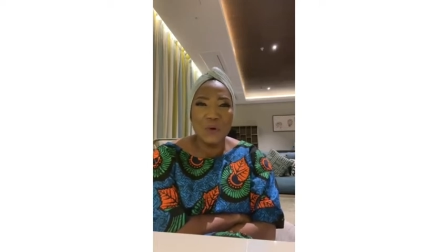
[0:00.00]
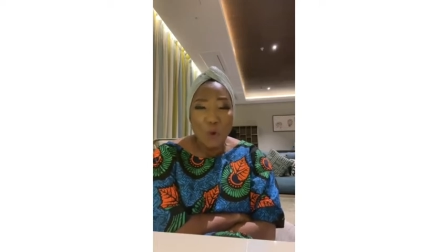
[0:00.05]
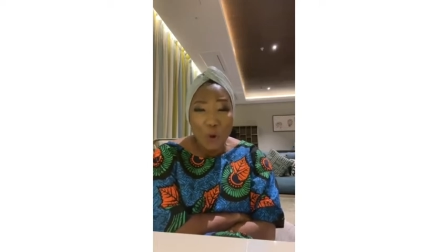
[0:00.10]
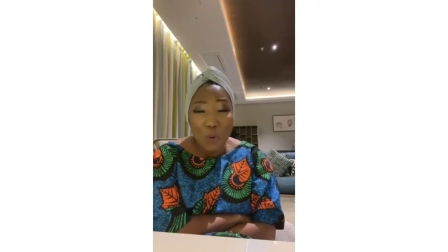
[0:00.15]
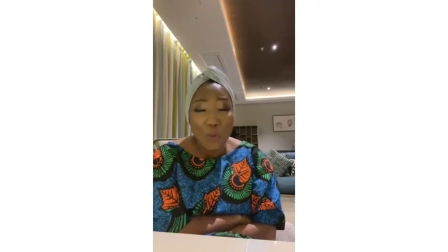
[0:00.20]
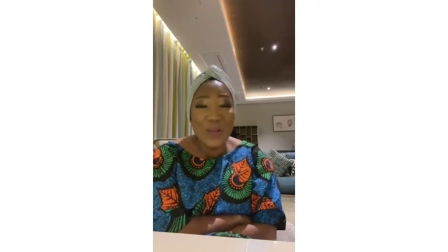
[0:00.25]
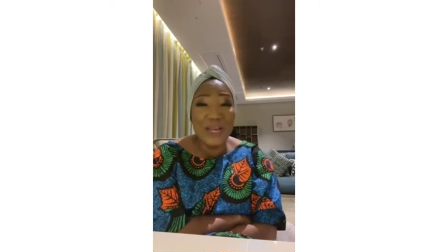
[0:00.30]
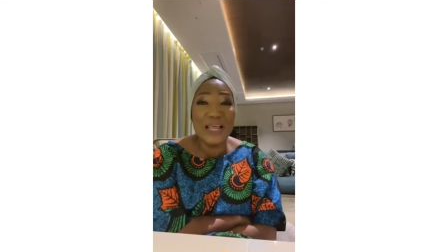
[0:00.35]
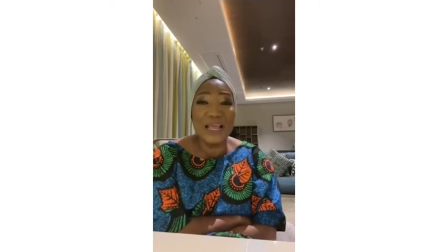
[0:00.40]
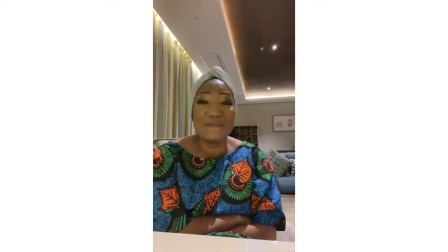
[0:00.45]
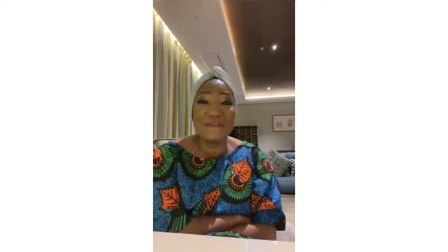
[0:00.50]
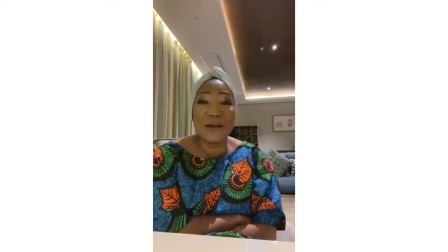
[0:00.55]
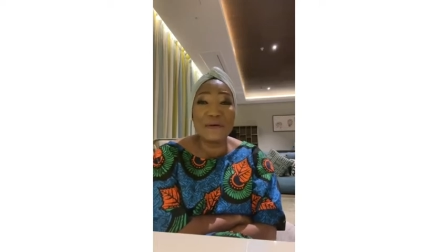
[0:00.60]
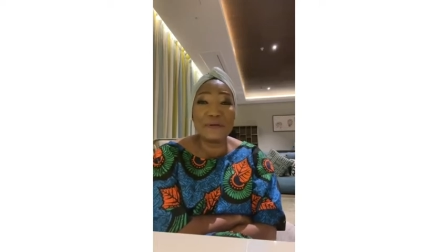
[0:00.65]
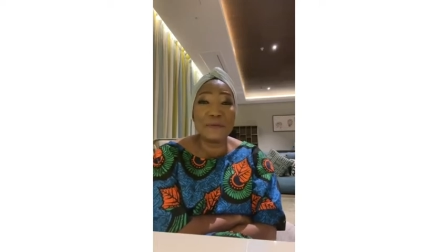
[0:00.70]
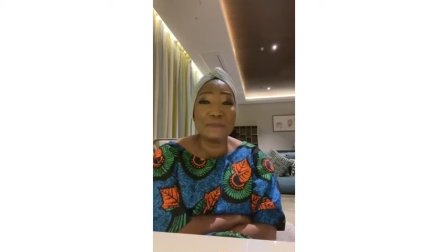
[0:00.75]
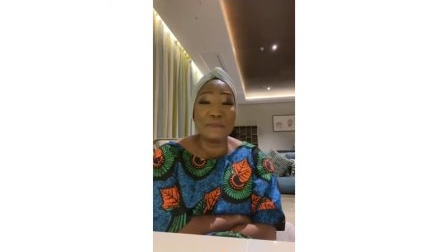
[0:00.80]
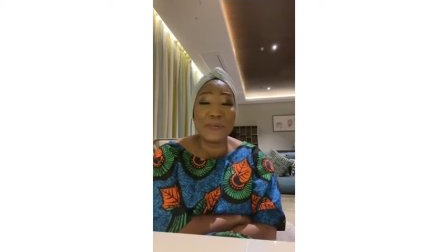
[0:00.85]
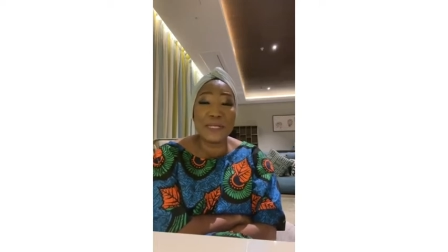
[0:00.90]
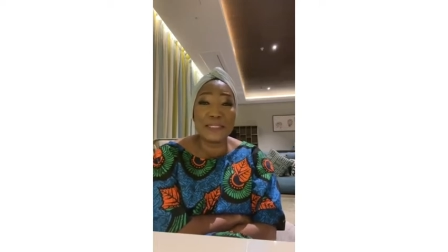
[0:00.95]
who will ever
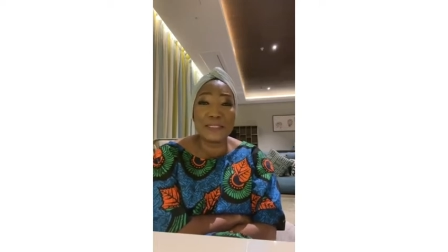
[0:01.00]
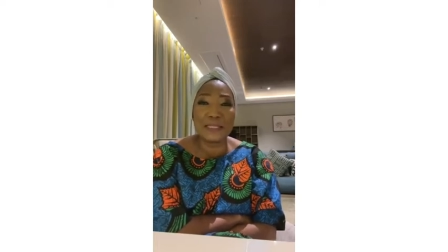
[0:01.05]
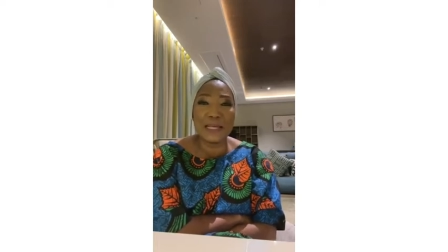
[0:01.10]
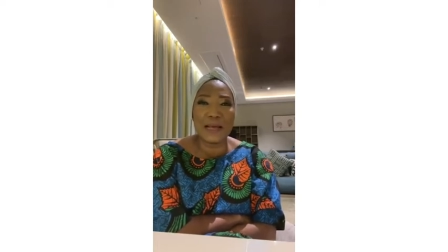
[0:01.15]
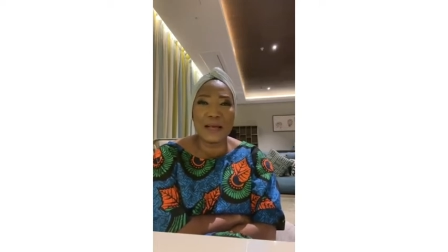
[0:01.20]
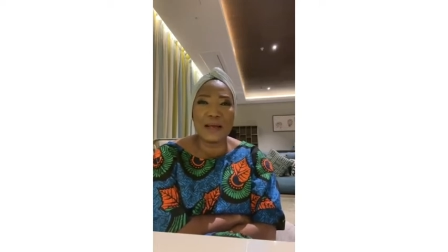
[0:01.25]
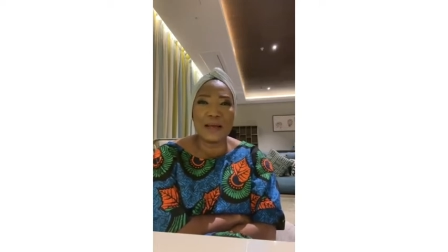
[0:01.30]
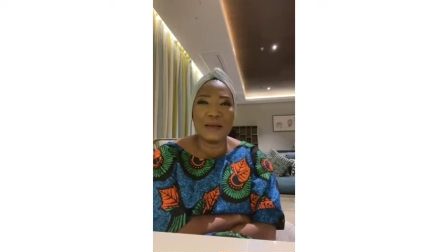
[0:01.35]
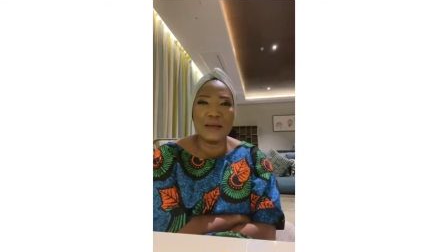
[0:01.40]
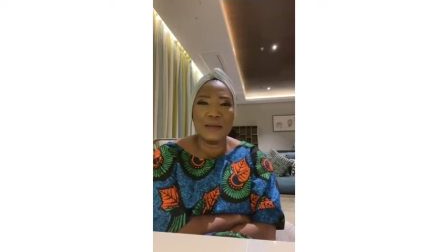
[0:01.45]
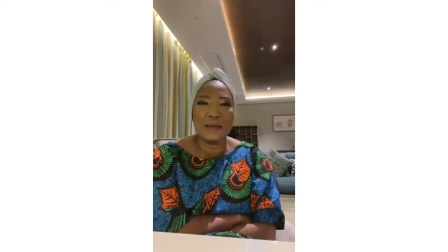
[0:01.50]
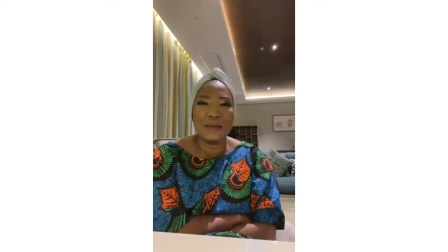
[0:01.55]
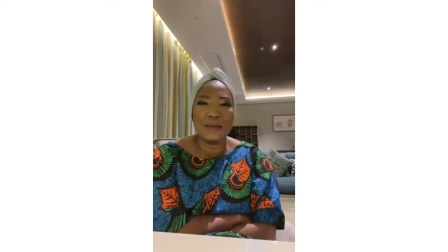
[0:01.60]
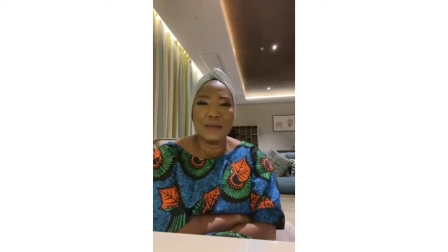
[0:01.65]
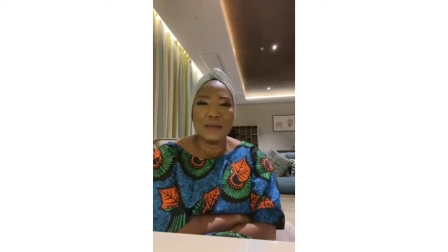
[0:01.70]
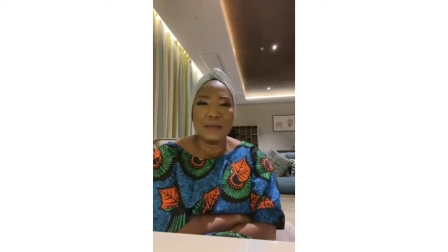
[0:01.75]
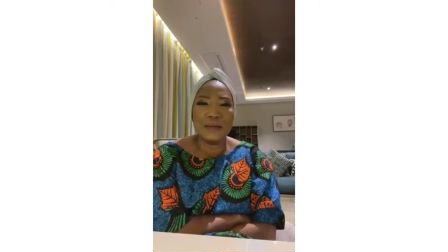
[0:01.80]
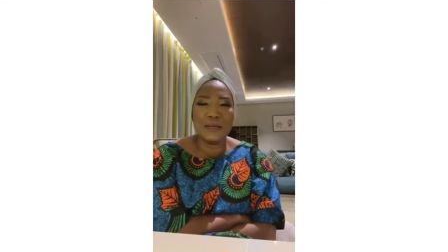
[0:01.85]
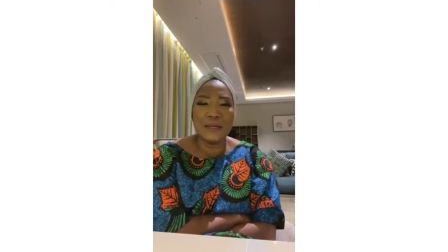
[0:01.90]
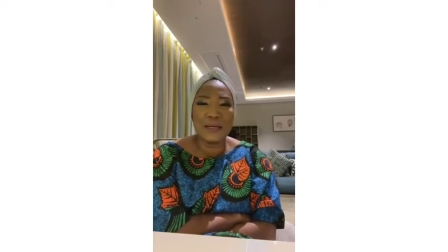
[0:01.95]
replace her
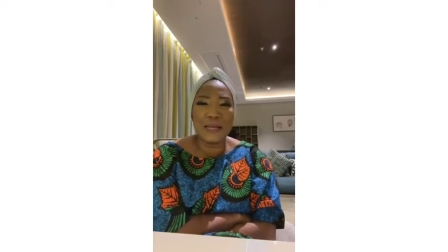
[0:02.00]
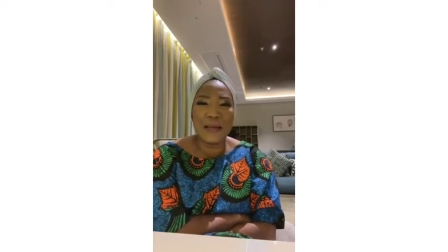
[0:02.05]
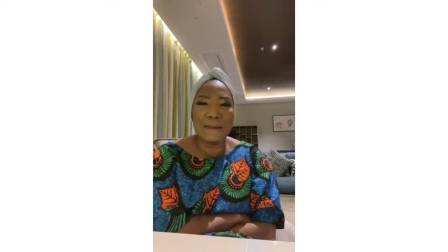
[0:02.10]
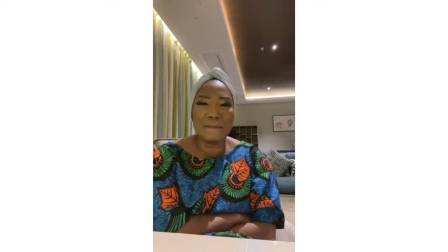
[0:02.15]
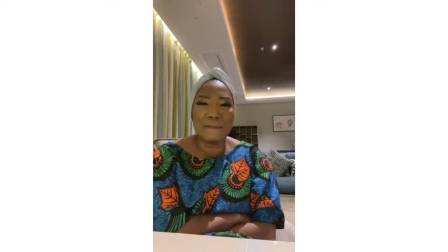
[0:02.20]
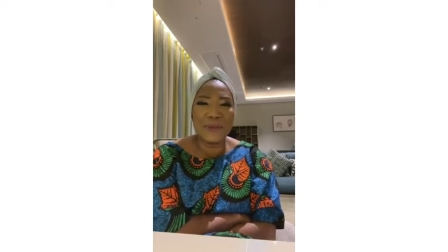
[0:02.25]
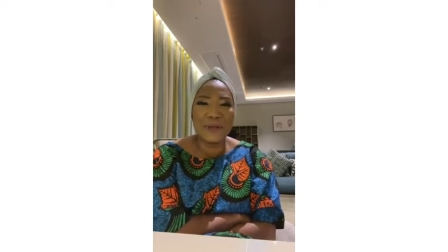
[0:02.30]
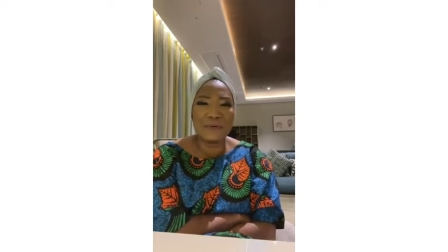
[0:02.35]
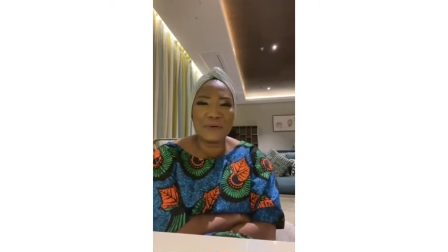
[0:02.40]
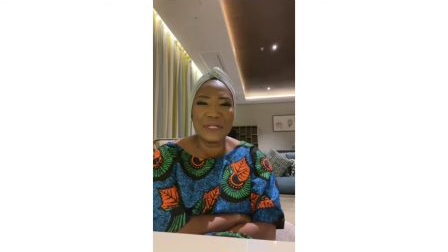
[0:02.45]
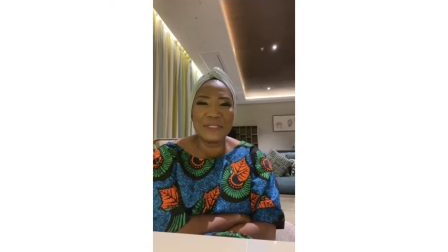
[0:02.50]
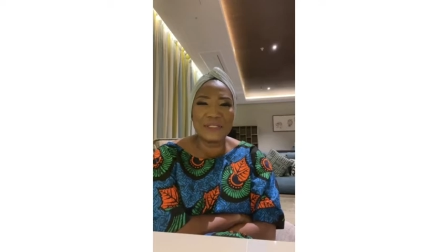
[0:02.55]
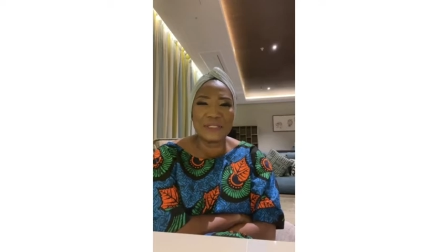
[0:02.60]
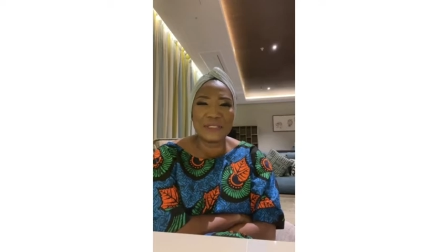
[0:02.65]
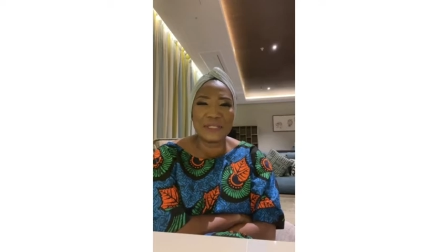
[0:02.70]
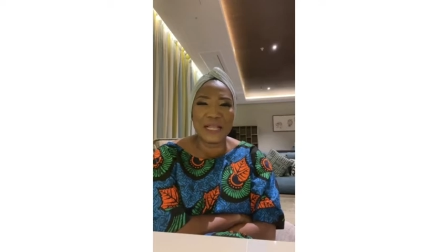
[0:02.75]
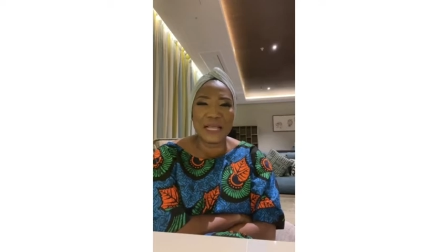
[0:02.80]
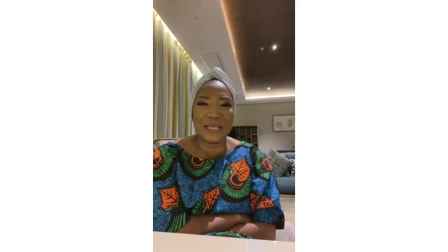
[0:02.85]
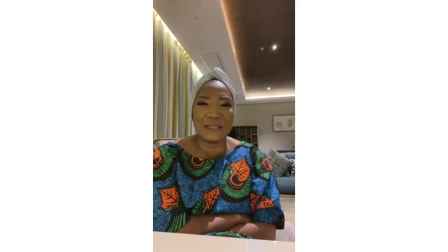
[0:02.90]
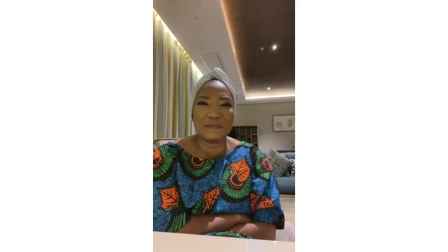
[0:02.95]
in her
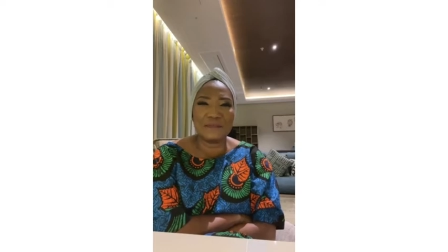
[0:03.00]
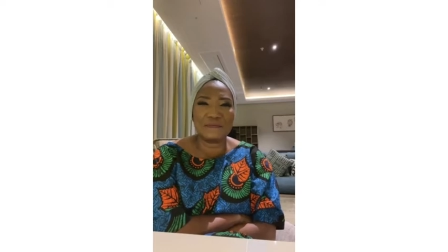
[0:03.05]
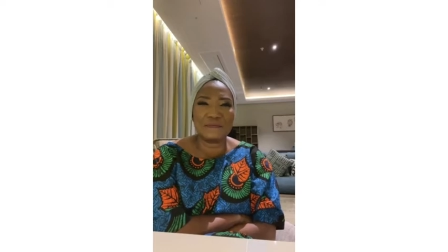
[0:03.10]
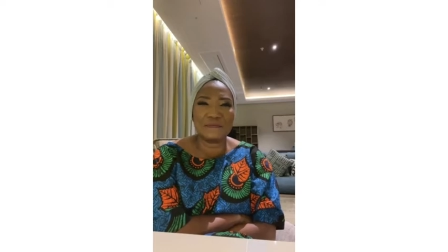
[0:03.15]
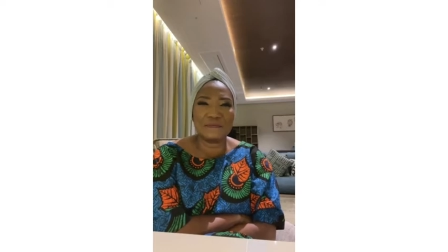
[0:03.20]
parents' life?